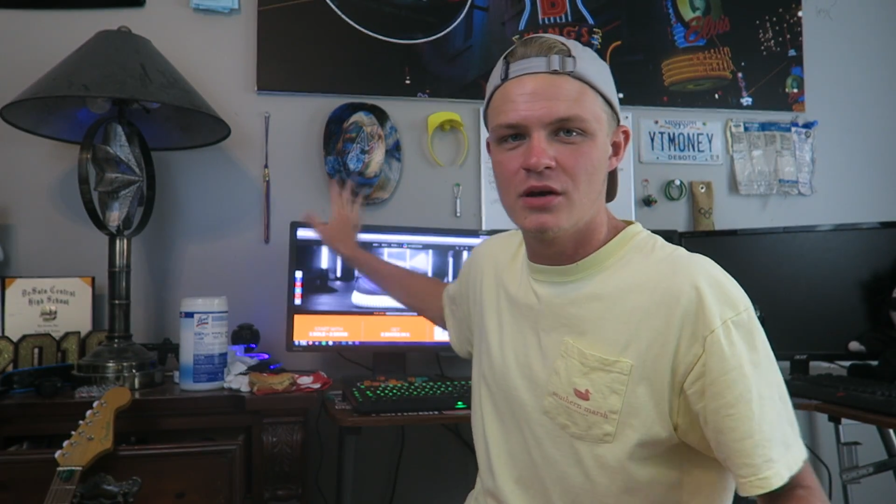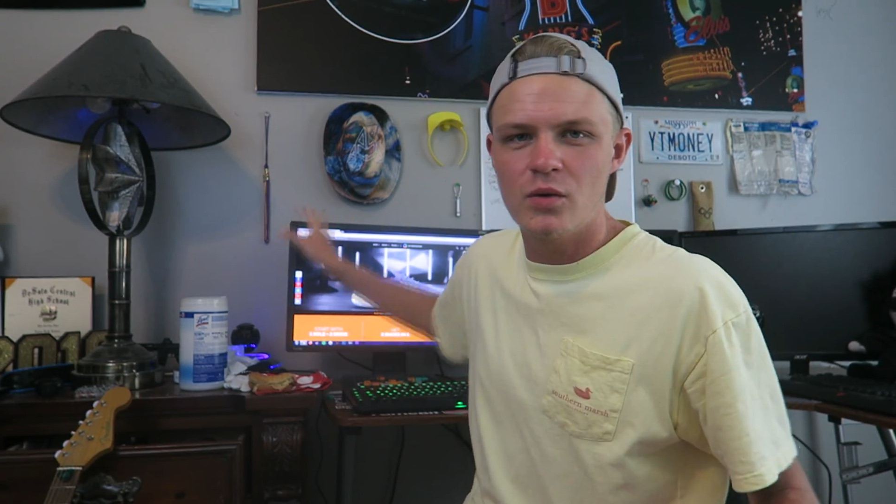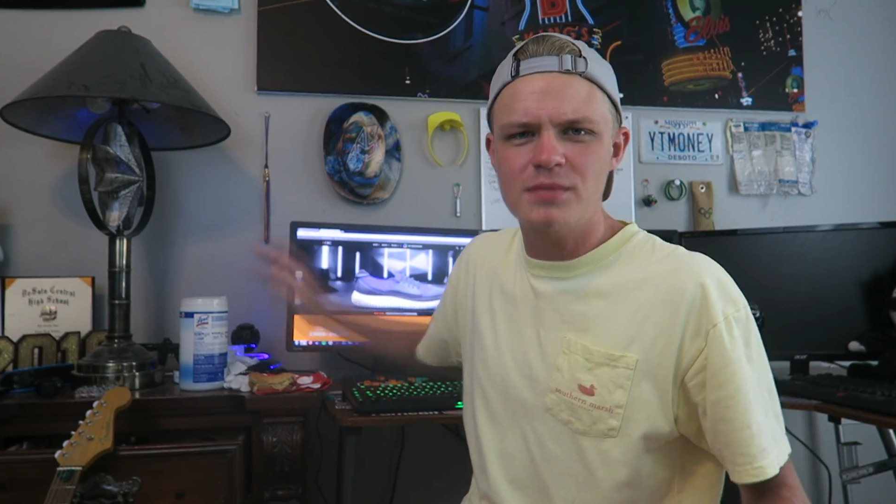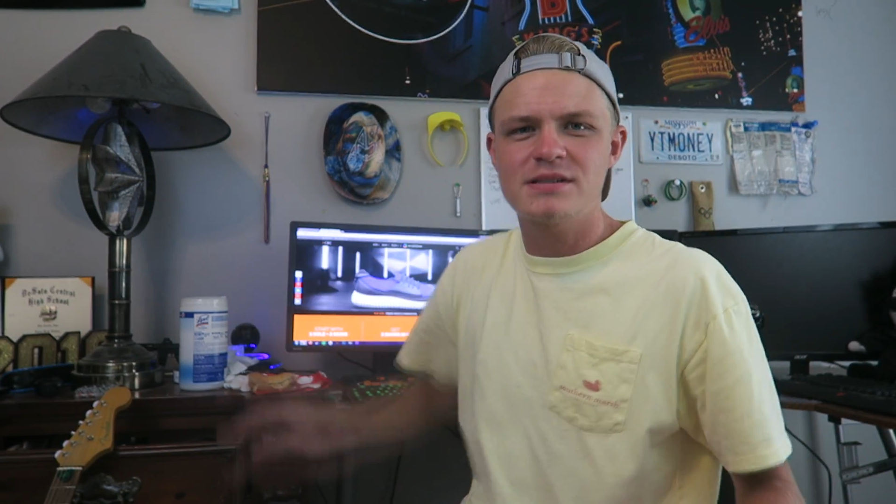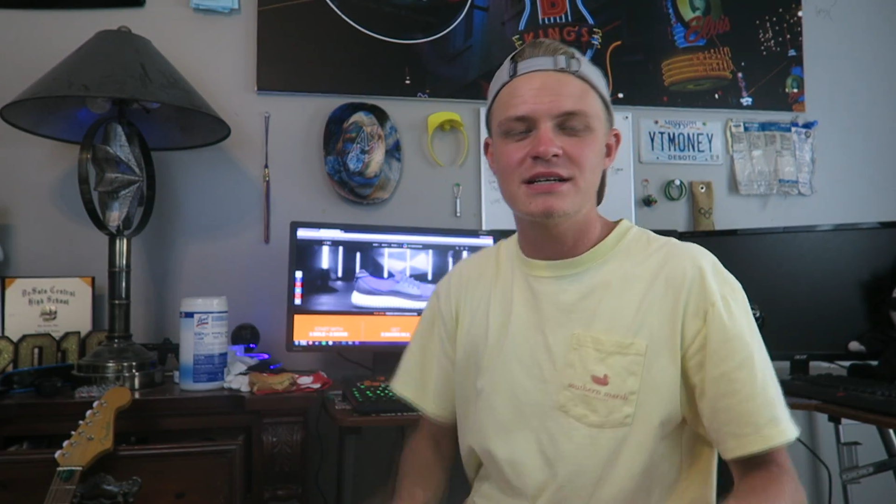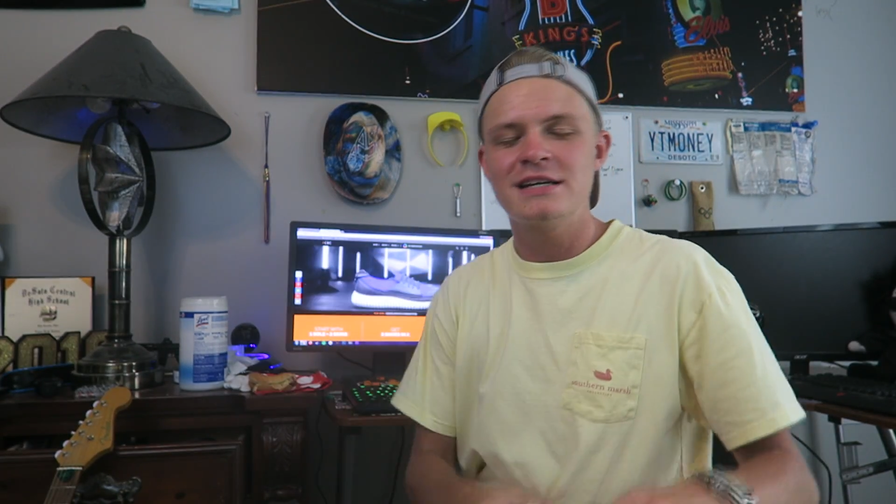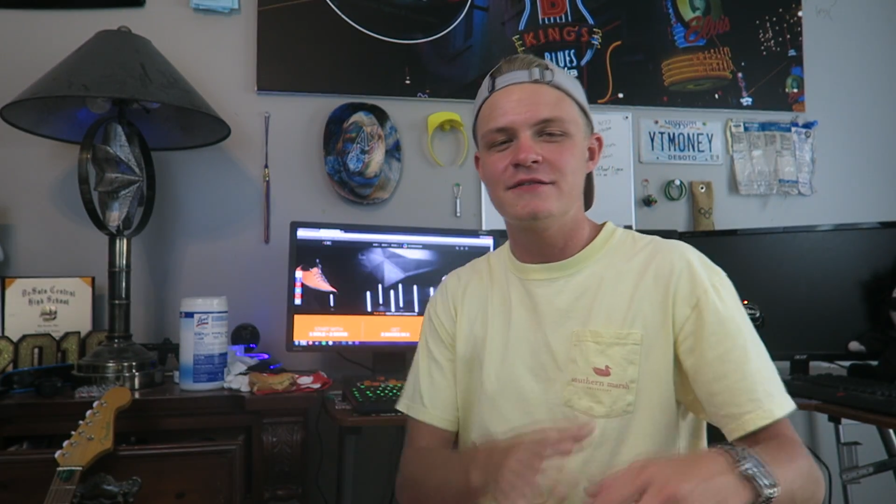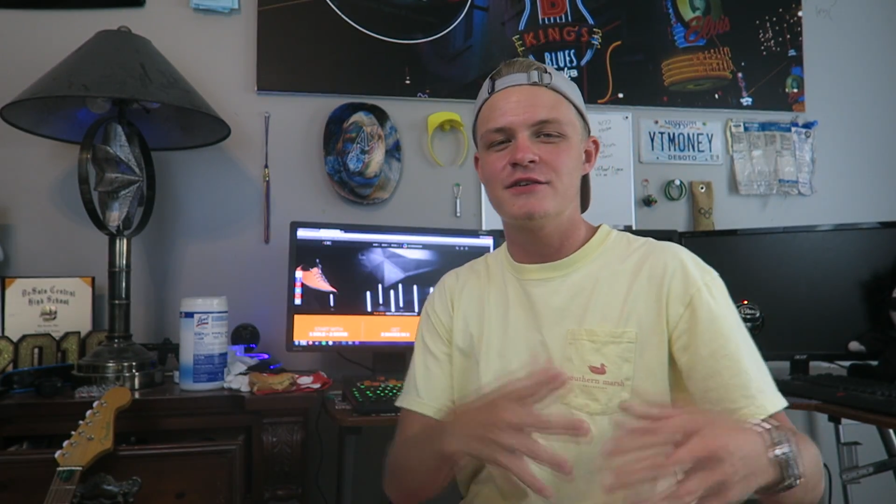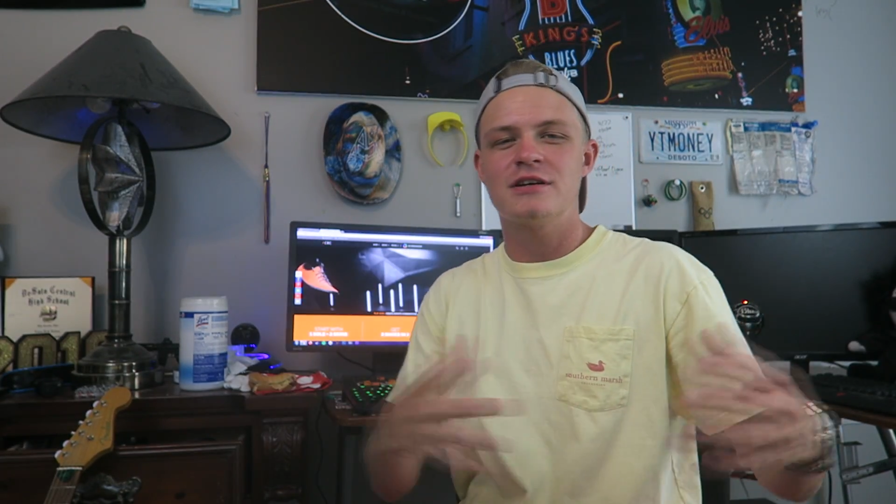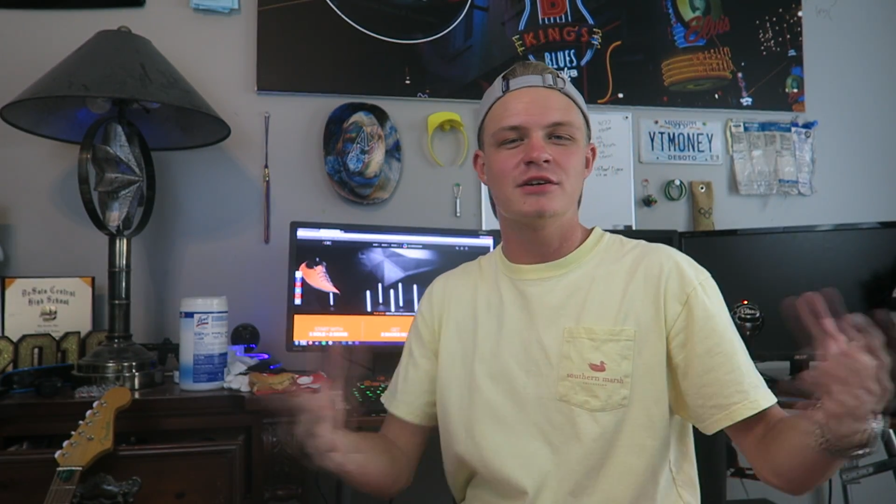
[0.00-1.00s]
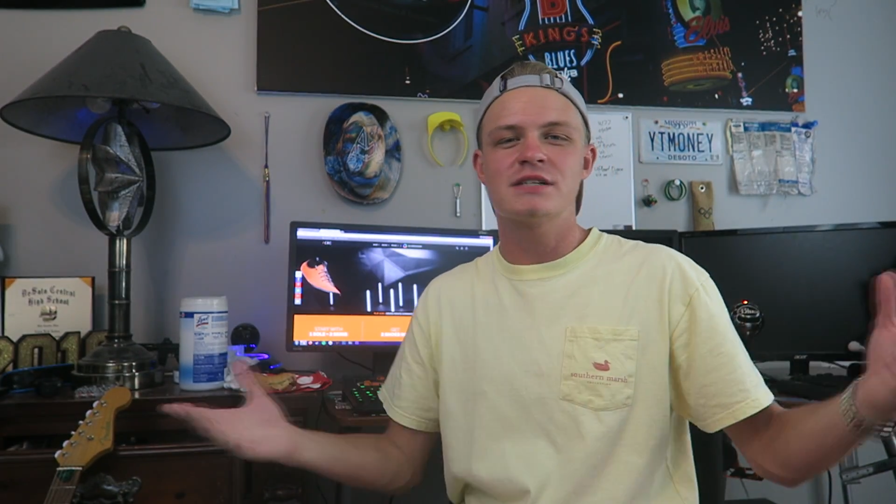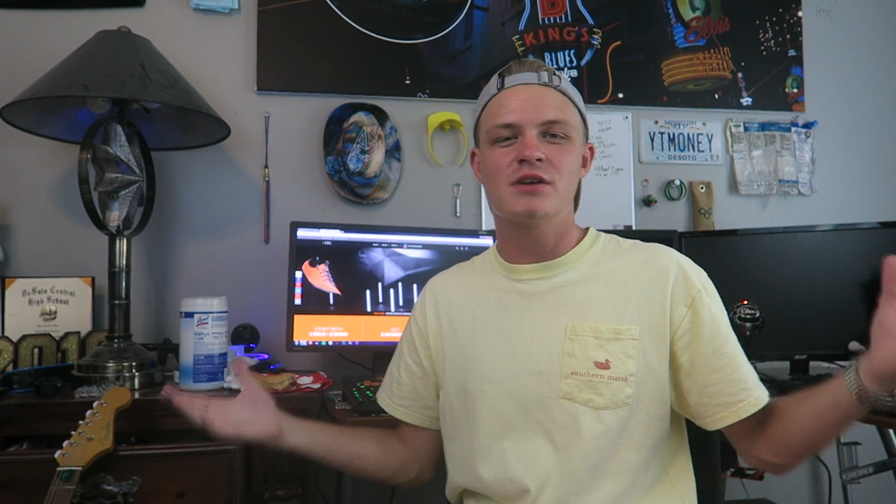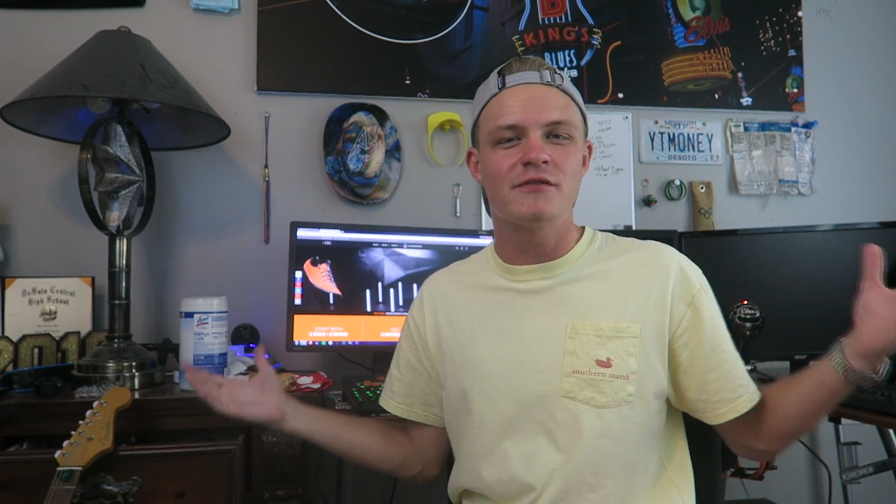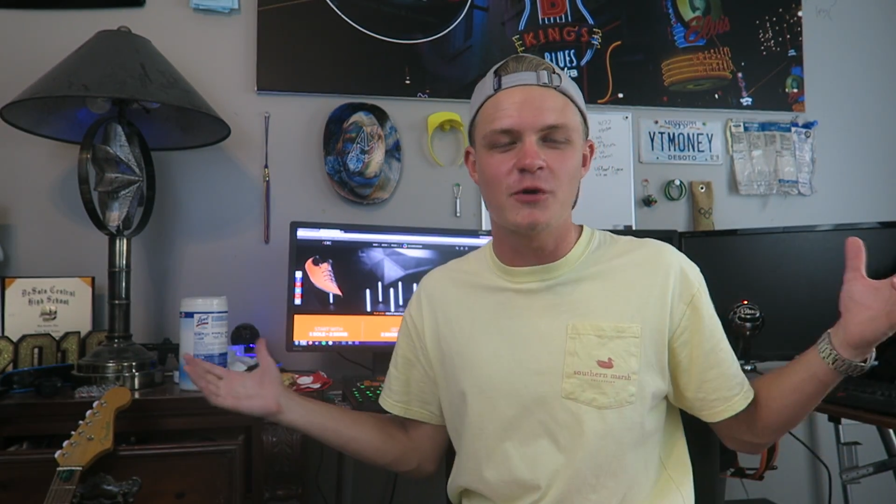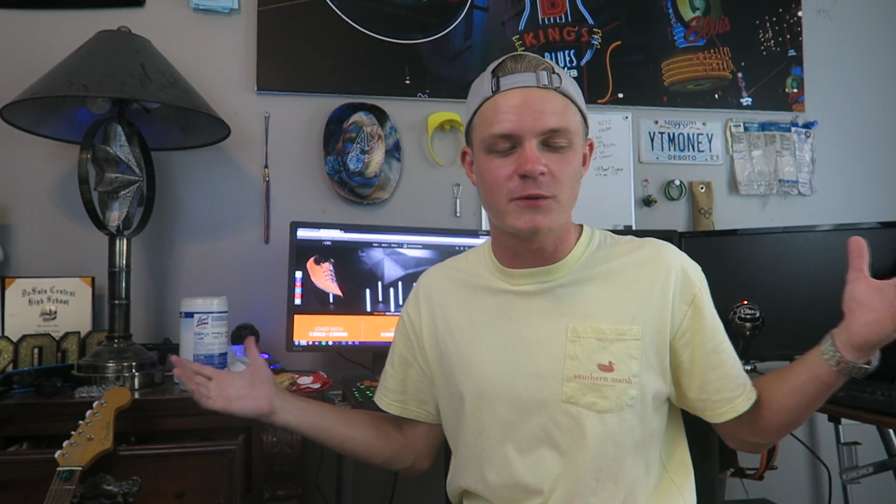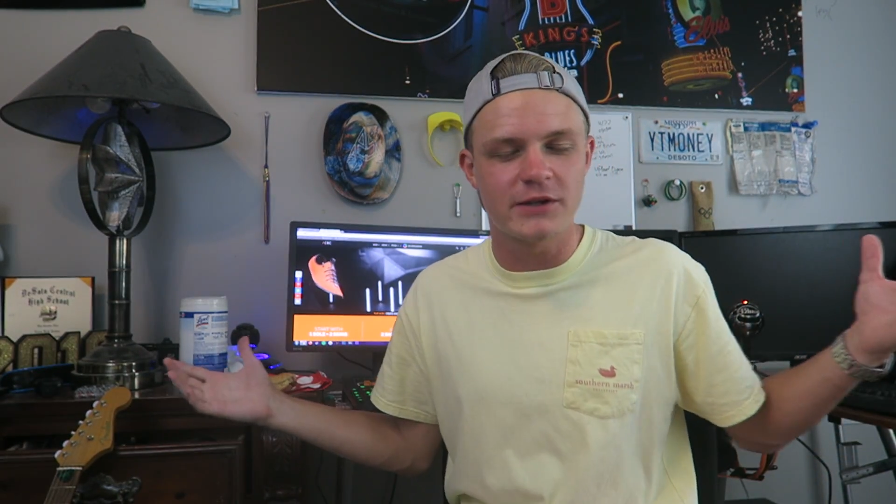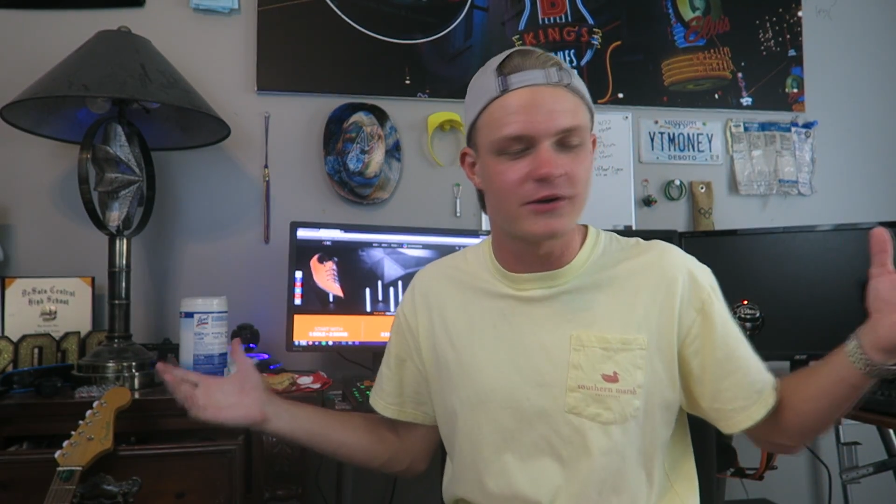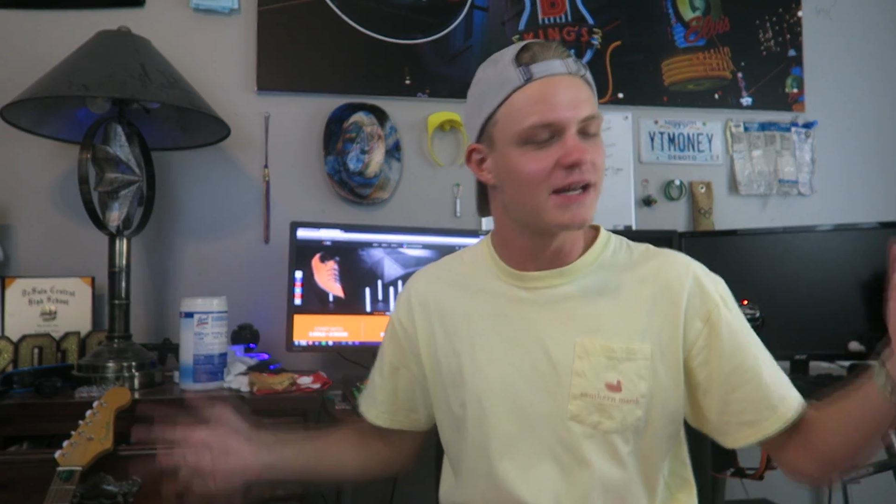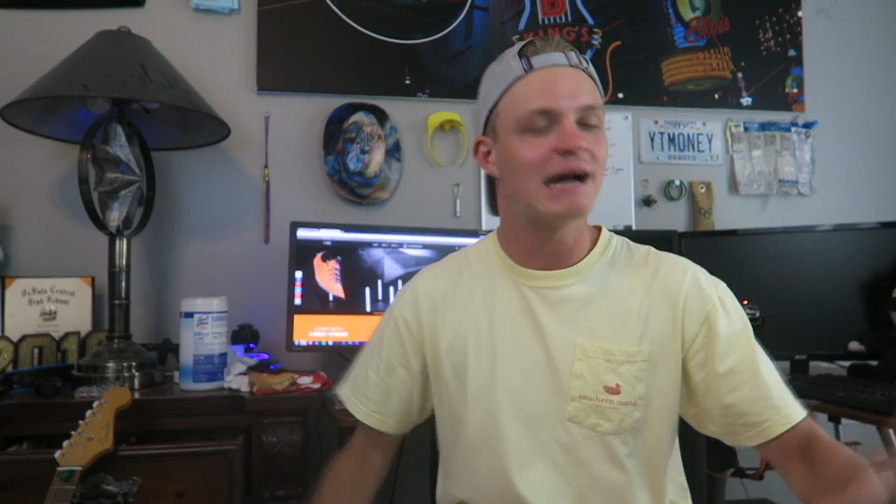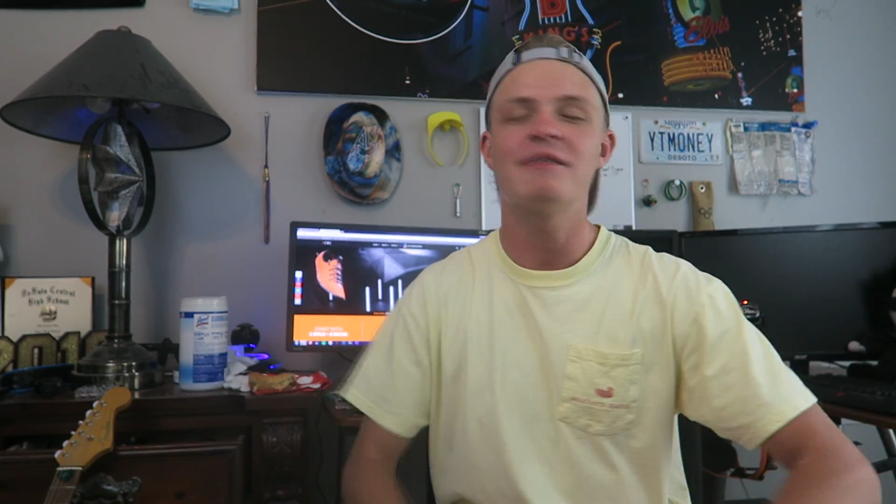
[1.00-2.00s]
website, and if you guys don't even know what they
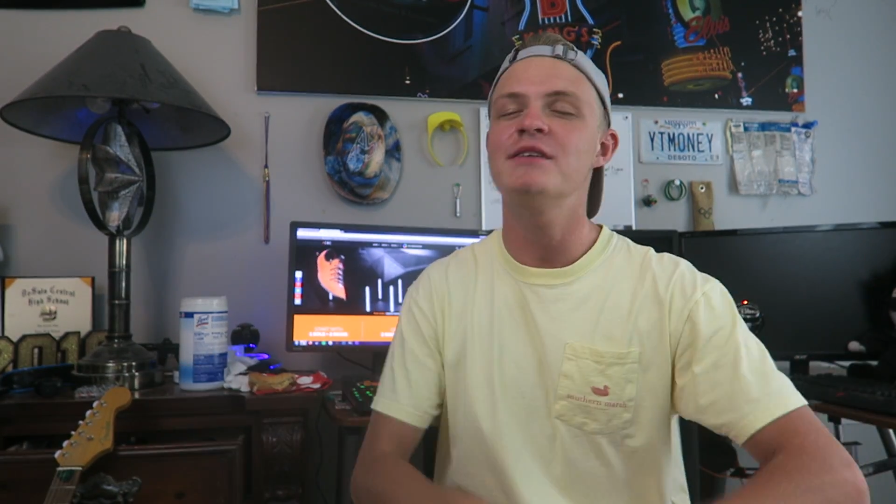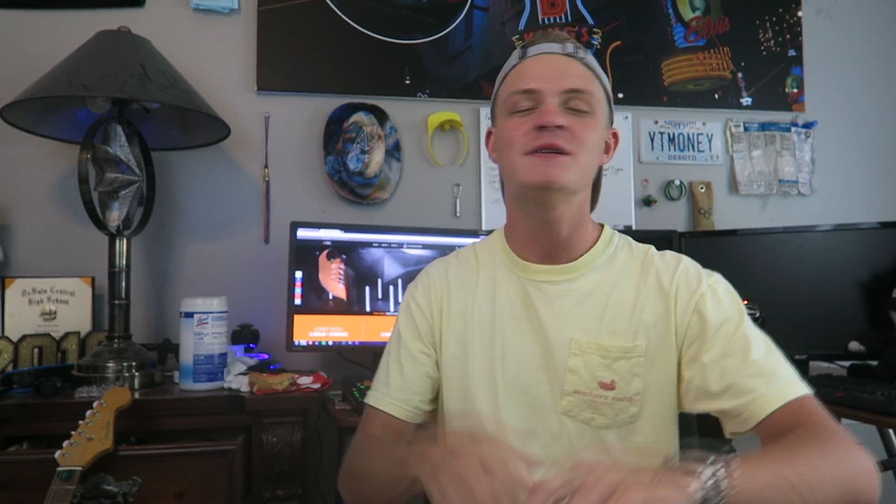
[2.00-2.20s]
are yet, I haven't